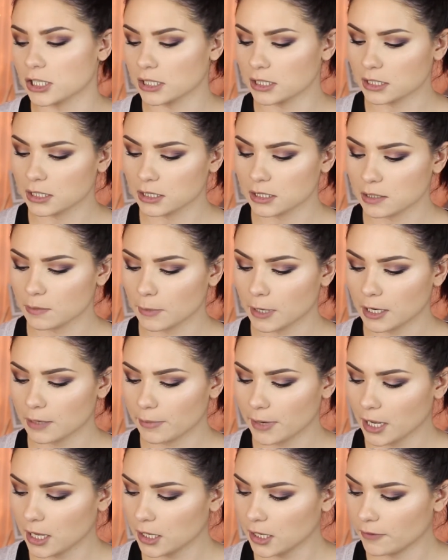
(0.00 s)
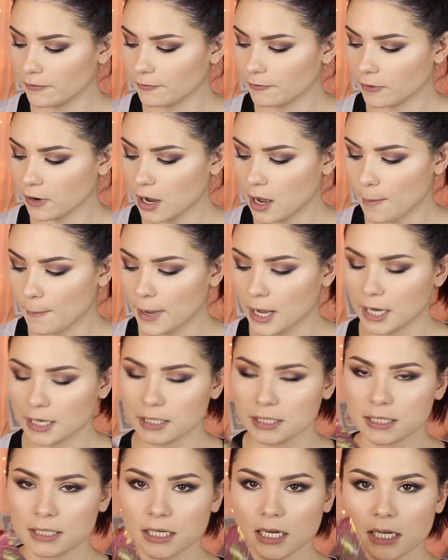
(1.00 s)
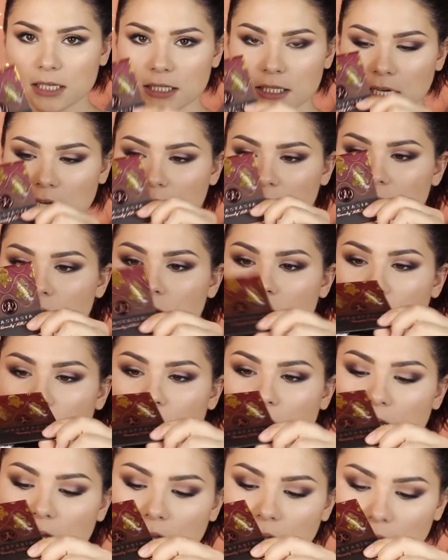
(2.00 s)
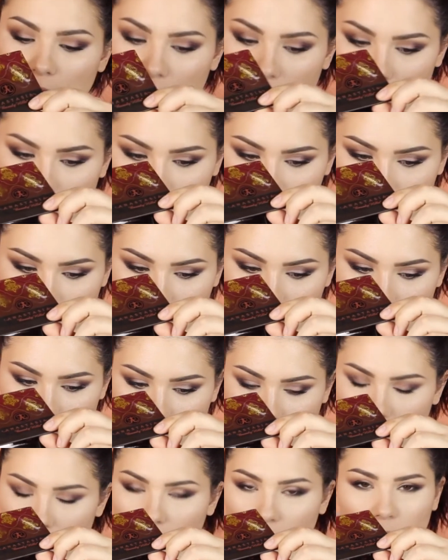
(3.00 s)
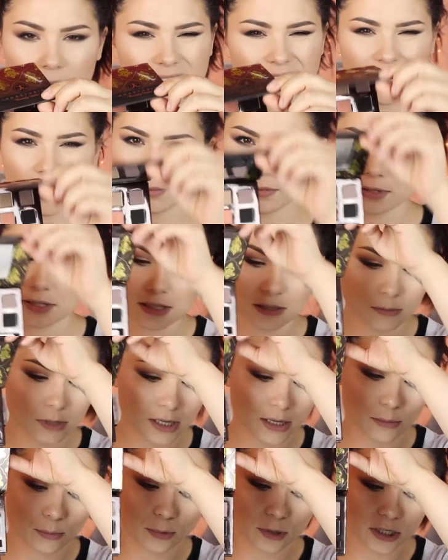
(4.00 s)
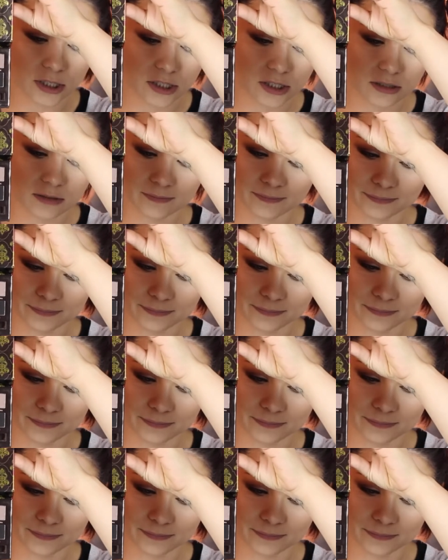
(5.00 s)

It's the Tamada palette from Anastasia, and that always happens to me, that brush